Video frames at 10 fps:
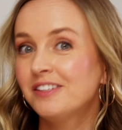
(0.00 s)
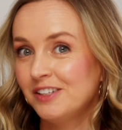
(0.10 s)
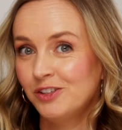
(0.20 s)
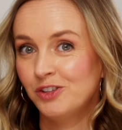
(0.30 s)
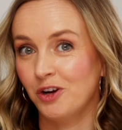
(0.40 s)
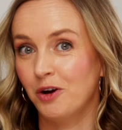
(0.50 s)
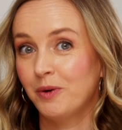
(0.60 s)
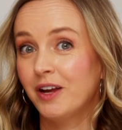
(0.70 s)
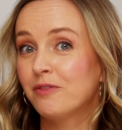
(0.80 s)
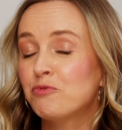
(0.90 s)
scenes shot,
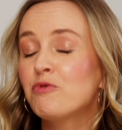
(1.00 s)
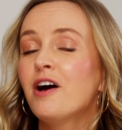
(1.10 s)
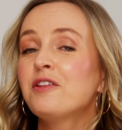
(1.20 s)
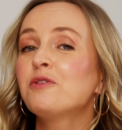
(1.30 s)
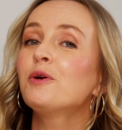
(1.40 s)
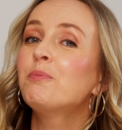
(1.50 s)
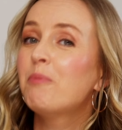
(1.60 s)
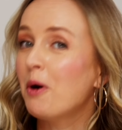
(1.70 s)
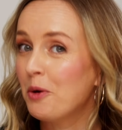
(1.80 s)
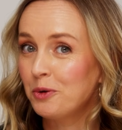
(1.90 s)
we have rather a
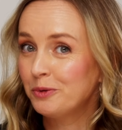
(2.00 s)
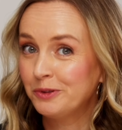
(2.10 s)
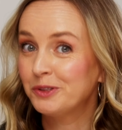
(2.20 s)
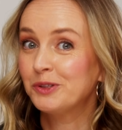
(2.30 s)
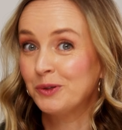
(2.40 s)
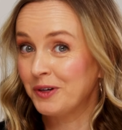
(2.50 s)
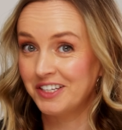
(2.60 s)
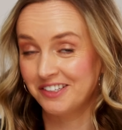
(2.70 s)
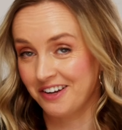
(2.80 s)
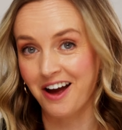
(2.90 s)
bold
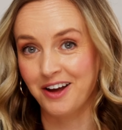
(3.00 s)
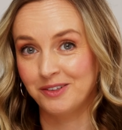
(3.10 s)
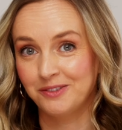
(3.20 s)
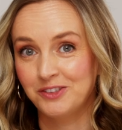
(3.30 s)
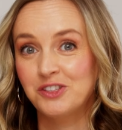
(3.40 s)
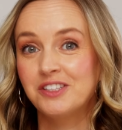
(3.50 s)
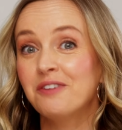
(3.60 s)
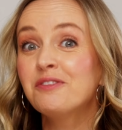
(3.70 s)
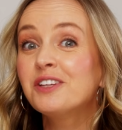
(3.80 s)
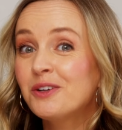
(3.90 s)
green tile, which is
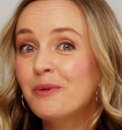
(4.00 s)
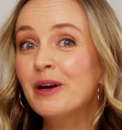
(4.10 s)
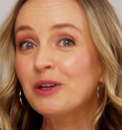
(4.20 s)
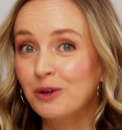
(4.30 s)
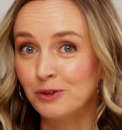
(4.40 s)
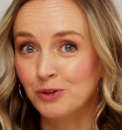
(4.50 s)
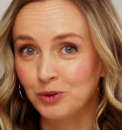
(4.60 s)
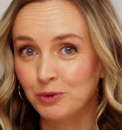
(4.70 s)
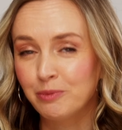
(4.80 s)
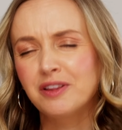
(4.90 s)
definitely not my
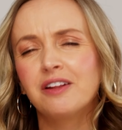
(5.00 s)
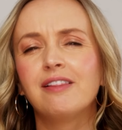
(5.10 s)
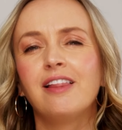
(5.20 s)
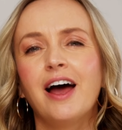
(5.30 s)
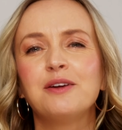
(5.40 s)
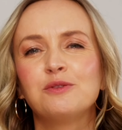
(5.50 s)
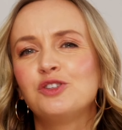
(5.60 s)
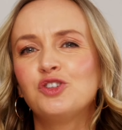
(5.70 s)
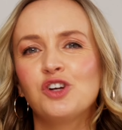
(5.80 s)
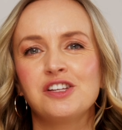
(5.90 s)
go-to, but the light was
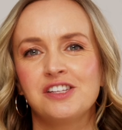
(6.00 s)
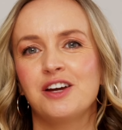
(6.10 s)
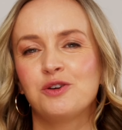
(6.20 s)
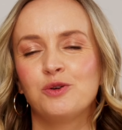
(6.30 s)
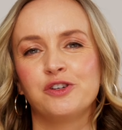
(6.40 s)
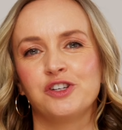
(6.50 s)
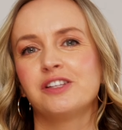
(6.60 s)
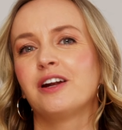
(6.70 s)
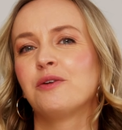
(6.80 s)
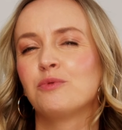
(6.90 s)
just that gorgeous
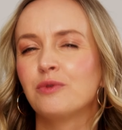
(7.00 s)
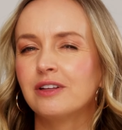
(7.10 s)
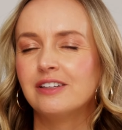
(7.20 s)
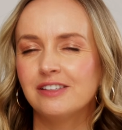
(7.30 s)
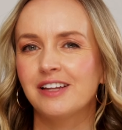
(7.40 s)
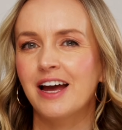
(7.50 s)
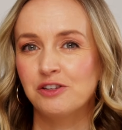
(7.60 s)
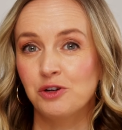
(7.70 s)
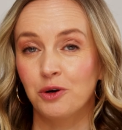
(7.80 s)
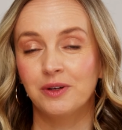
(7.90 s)
that I really just had
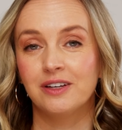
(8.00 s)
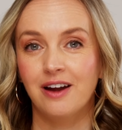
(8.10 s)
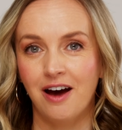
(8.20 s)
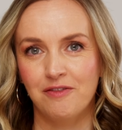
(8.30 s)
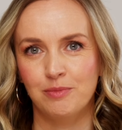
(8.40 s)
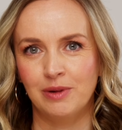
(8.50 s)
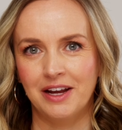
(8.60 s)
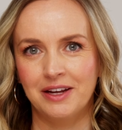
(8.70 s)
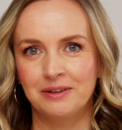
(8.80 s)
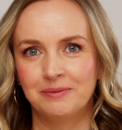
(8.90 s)
to go in and have a play.